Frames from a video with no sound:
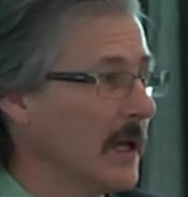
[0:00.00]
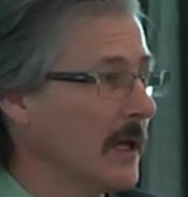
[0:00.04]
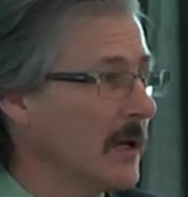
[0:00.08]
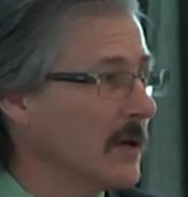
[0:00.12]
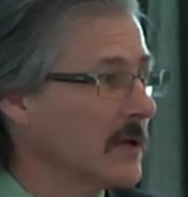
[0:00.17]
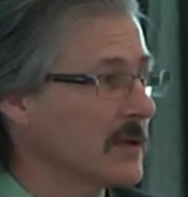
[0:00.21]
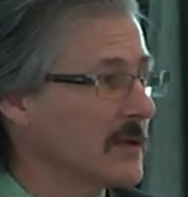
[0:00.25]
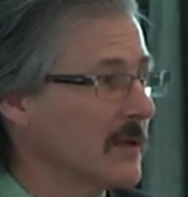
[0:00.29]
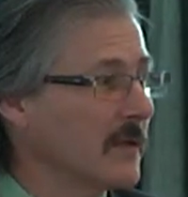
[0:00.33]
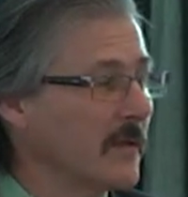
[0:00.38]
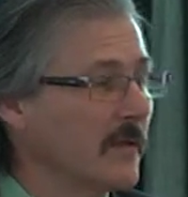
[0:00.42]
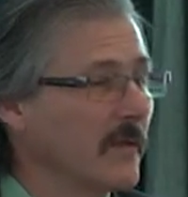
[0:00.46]

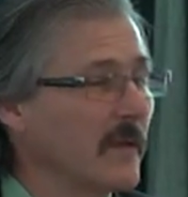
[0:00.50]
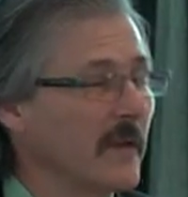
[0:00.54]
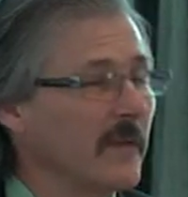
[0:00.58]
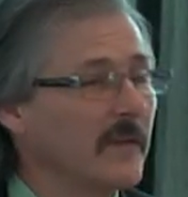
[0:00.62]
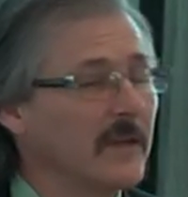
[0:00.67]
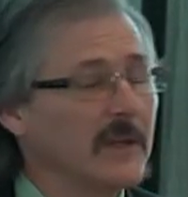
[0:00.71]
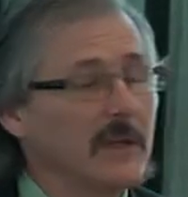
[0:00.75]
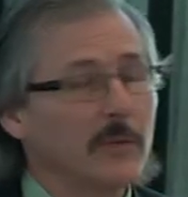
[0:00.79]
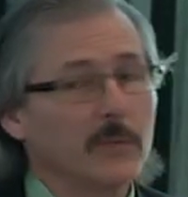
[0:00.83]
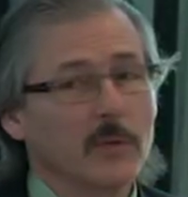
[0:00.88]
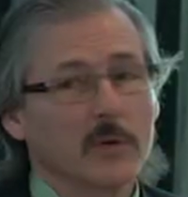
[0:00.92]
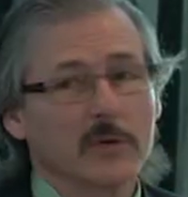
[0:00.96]
There's a
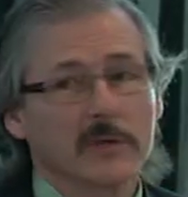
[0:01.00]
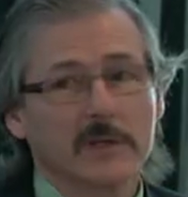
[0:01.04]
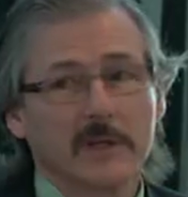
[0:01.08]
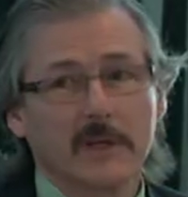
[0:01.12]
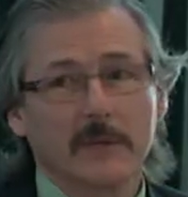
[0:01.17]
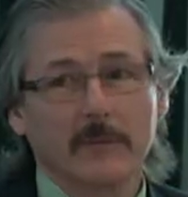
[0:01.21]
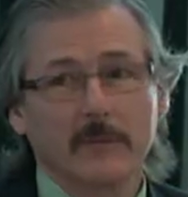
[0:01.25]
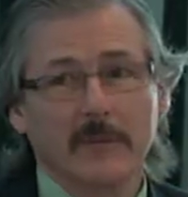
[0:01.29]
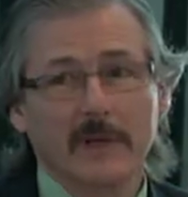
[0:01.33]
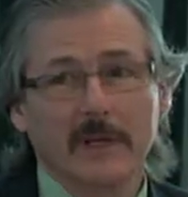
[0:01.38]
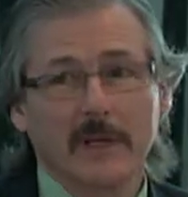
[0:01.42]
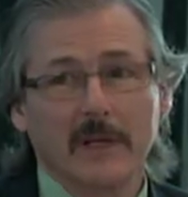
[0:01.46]

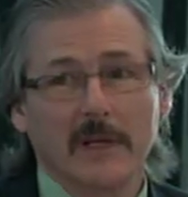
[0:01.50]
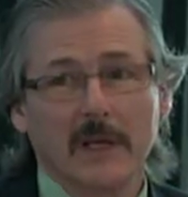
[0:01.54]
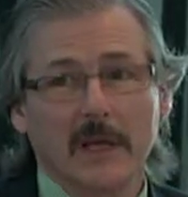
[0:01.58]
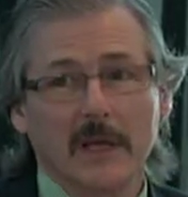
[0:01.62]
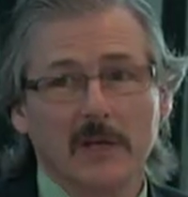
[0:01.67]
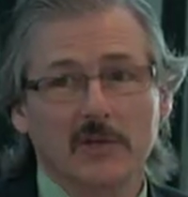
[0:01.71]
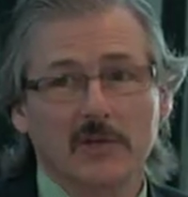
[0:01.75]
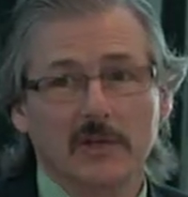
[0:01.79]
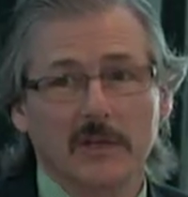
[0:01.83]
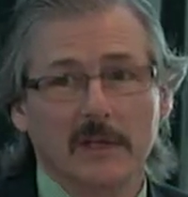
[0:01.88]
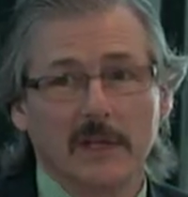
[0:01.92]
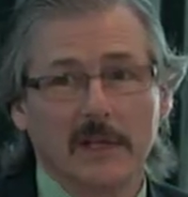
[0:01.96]
50%
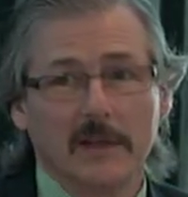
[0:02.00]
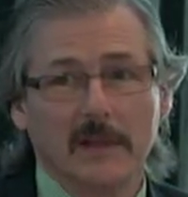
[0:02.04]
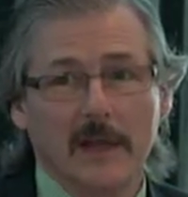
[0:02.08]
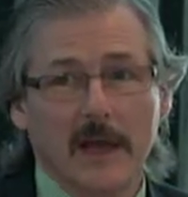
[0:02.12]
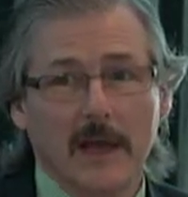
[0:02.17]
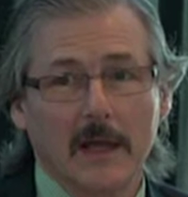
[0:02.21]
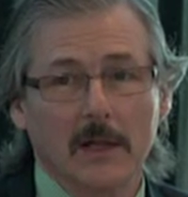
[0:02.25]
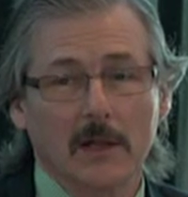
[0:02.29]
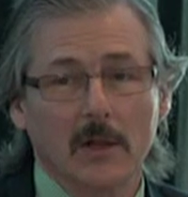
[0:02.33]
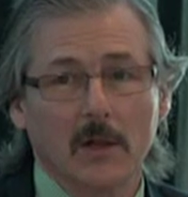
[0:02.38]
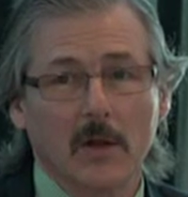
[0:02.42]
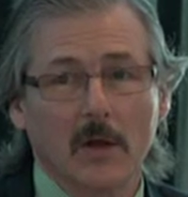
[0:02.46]
mitigation in
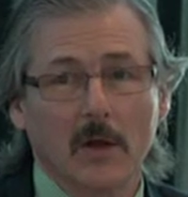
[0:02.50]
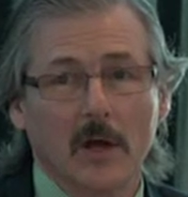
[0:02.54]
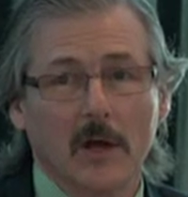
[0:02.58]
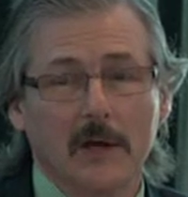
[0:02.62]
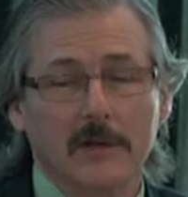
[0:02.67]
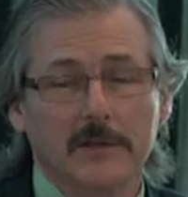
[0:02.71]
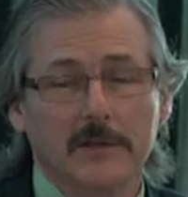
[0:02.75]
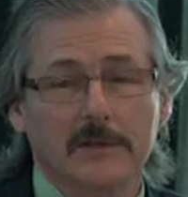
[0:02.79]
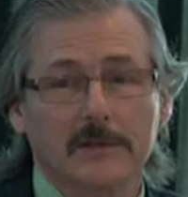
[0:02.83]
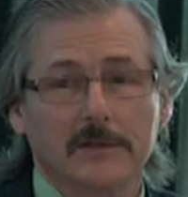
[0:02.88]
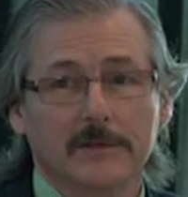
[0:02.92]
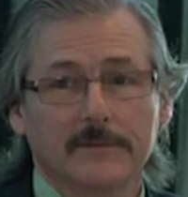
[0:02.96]
that
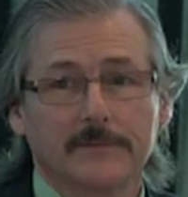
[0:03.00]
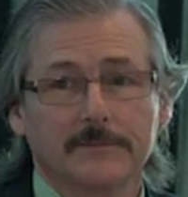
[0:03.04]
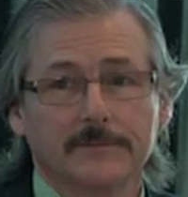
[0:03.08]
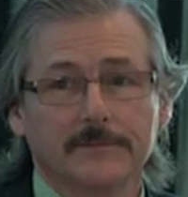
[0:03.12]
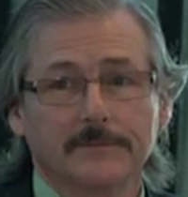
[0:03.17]
loss.